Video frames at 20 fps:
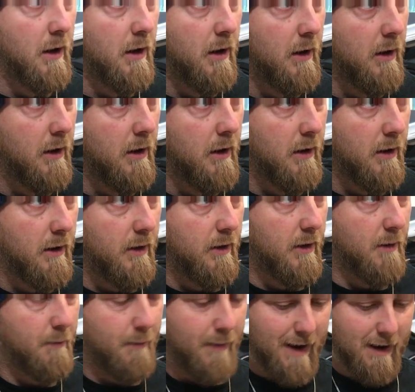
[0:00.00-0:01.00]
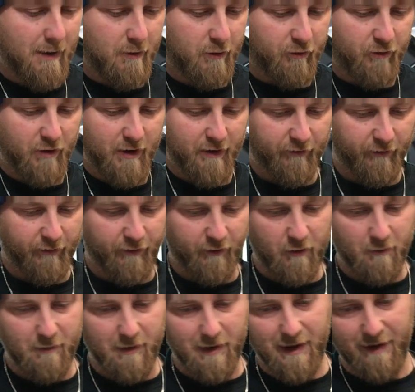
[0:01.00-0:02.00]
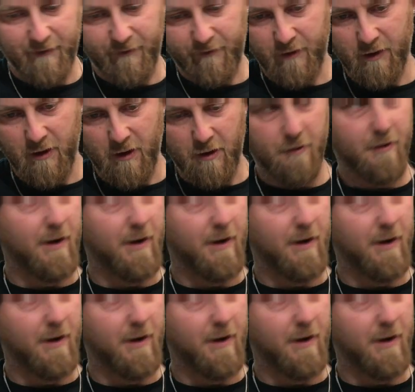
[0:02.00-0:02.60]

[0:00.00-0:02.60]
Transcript: the power transformer left to go